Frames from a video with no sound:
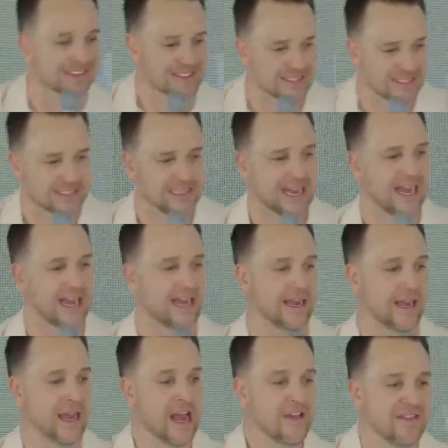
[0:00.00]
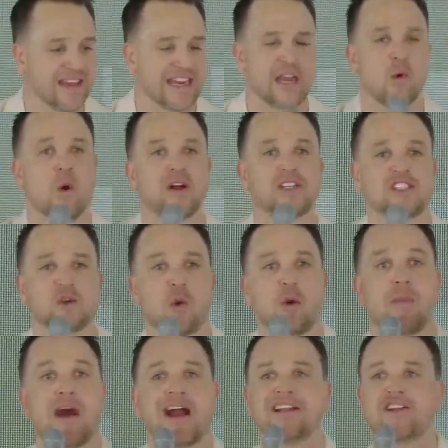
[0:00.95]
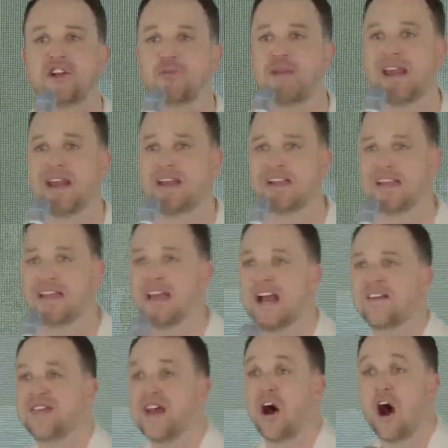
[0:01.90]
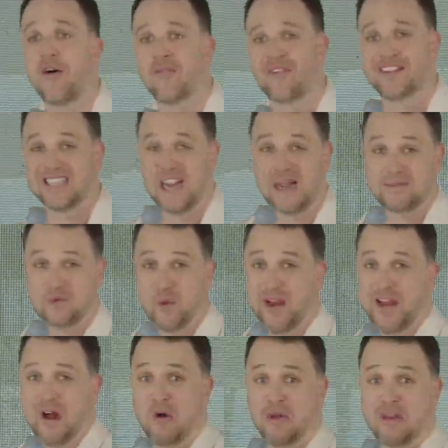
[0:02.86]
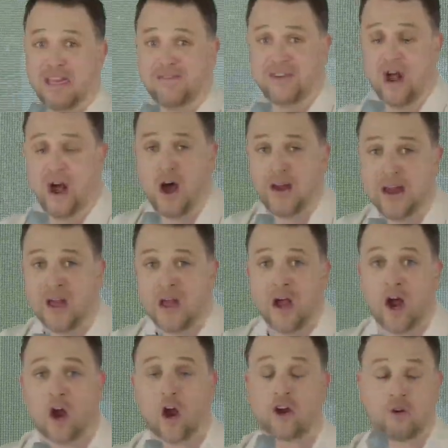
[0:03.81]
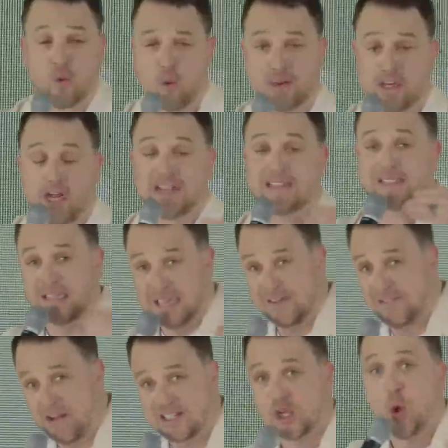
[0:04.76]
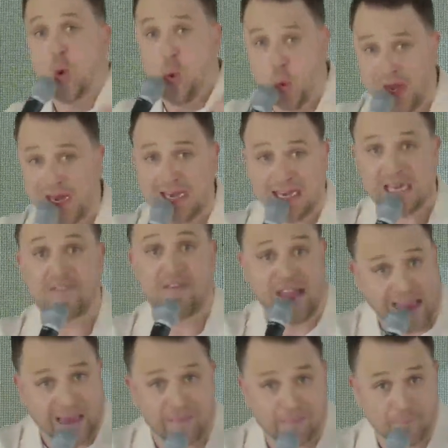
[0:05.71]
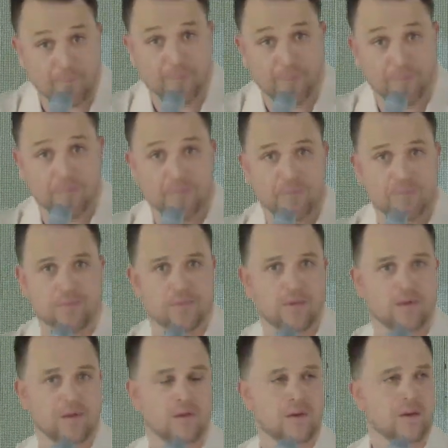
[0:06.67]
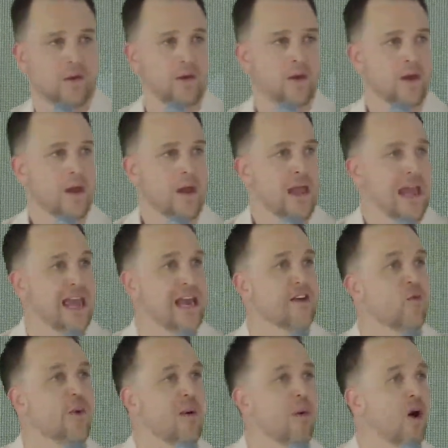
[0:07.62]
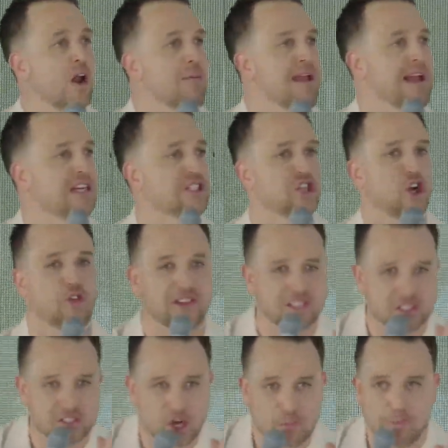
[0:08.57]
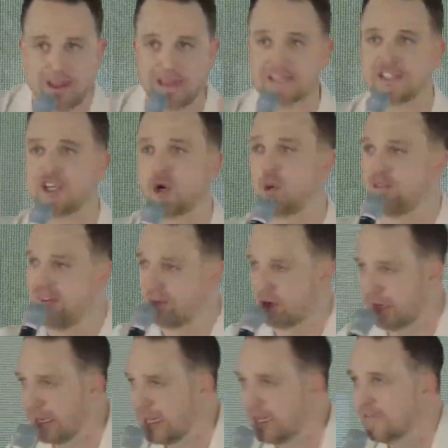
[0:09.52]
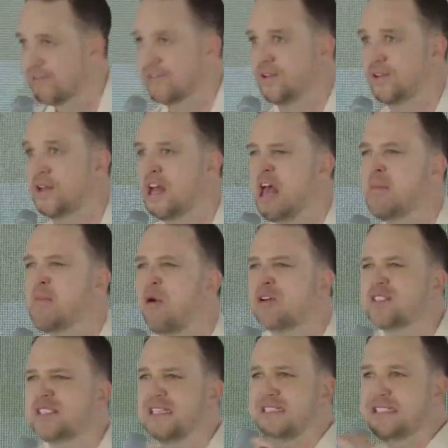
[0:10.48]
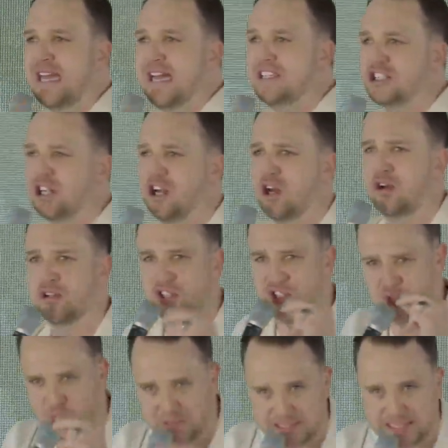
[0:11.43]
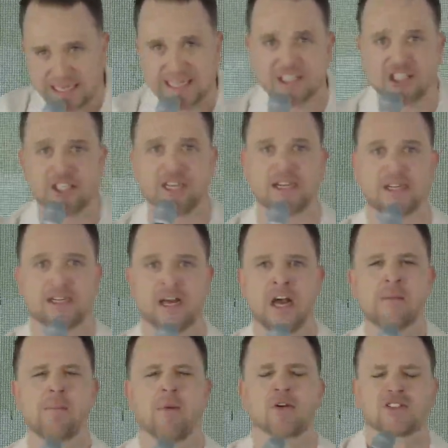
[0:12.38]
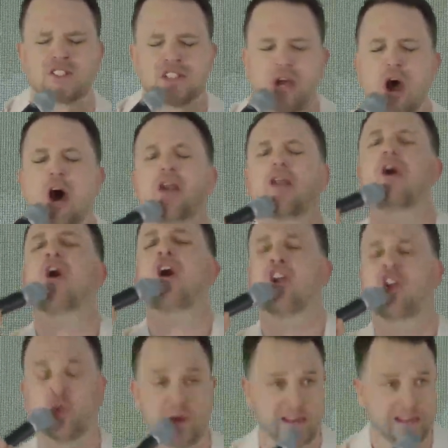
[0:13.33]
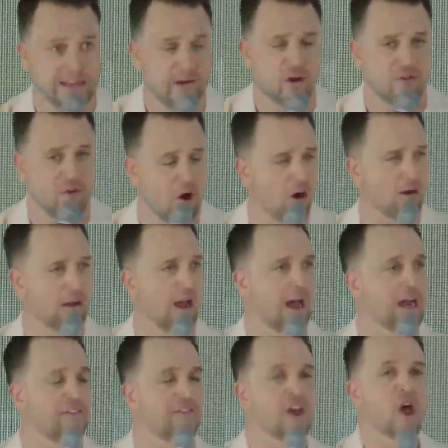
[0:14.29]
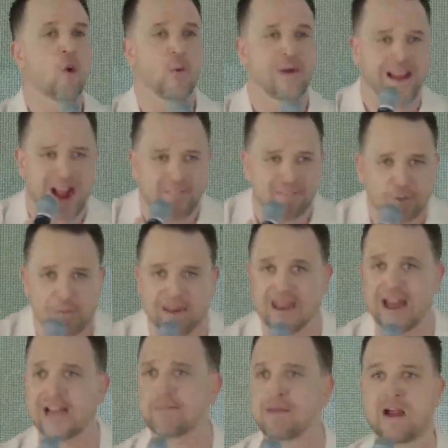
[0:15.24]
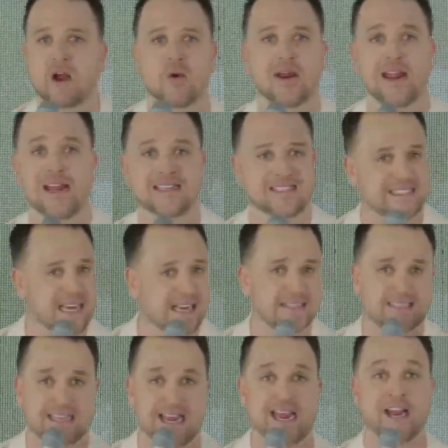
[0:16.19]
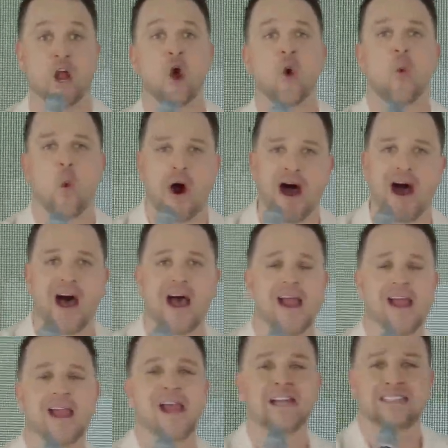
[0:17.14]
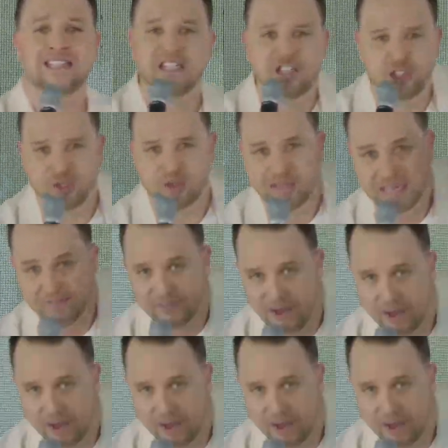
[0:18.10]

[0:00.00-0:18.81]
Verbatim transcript: this today, that he wants to remind humanity that oftentimes we don't leave God, or God doesn't leave us, we leave him. And if we want to make sure this is our best year we've ever lived, most intentional, strategic, most God-honoring year of our life, we have to be like Mary. Instead of saying, why did you leave